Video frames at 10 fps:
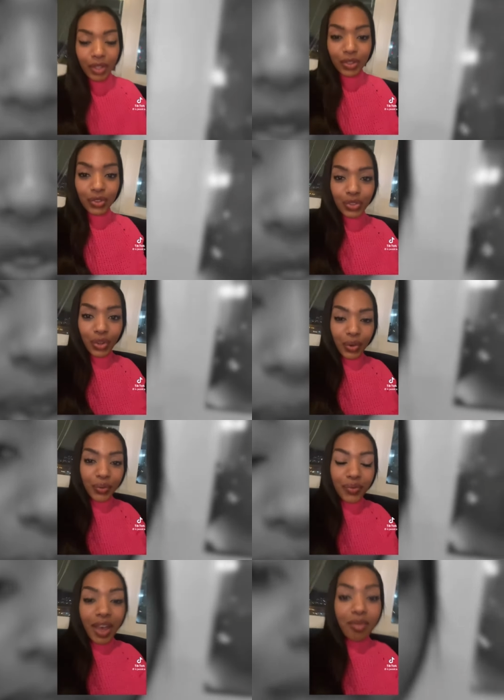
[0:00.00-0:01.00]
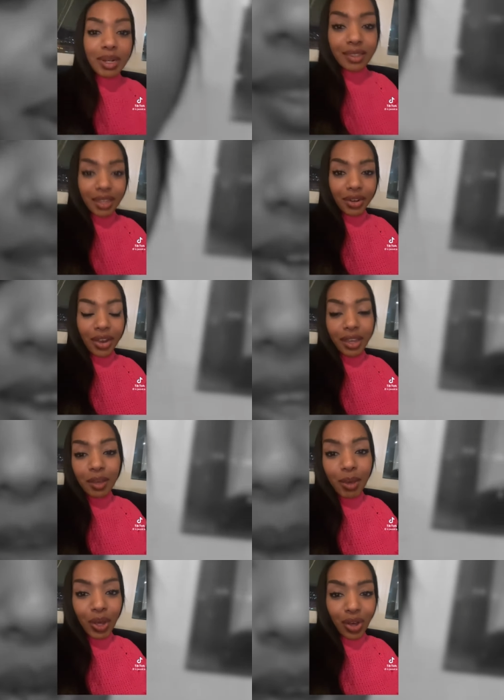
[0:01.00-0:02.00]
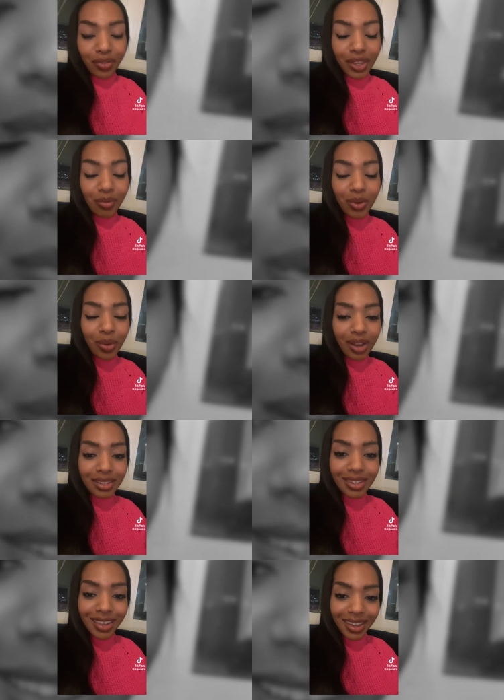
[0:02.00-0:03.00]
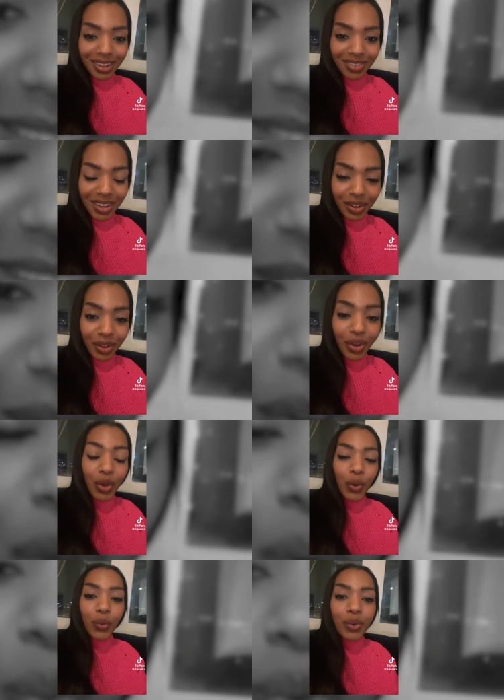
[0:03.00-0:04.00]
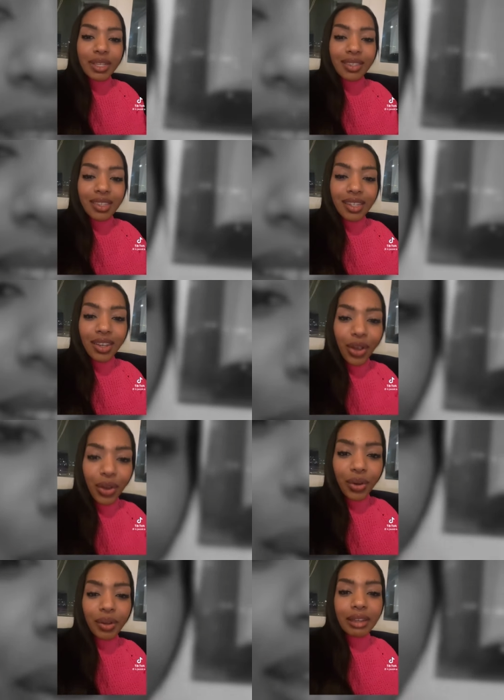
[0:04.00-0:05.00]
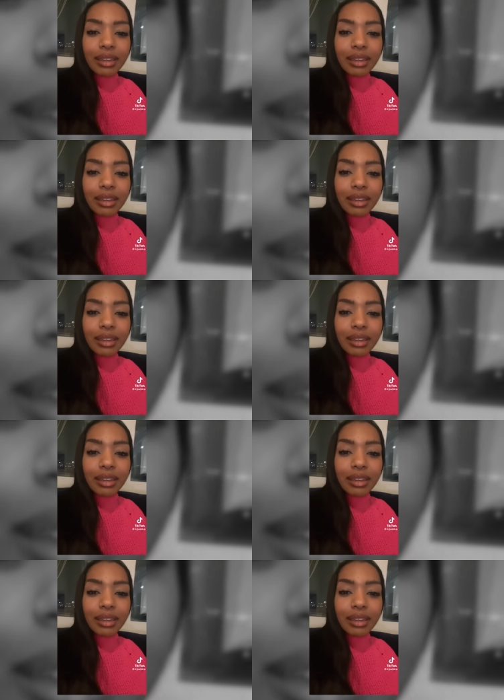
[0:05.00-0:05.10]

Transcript: So five minutes later, I get my coffee and we walk to the elevator. We see her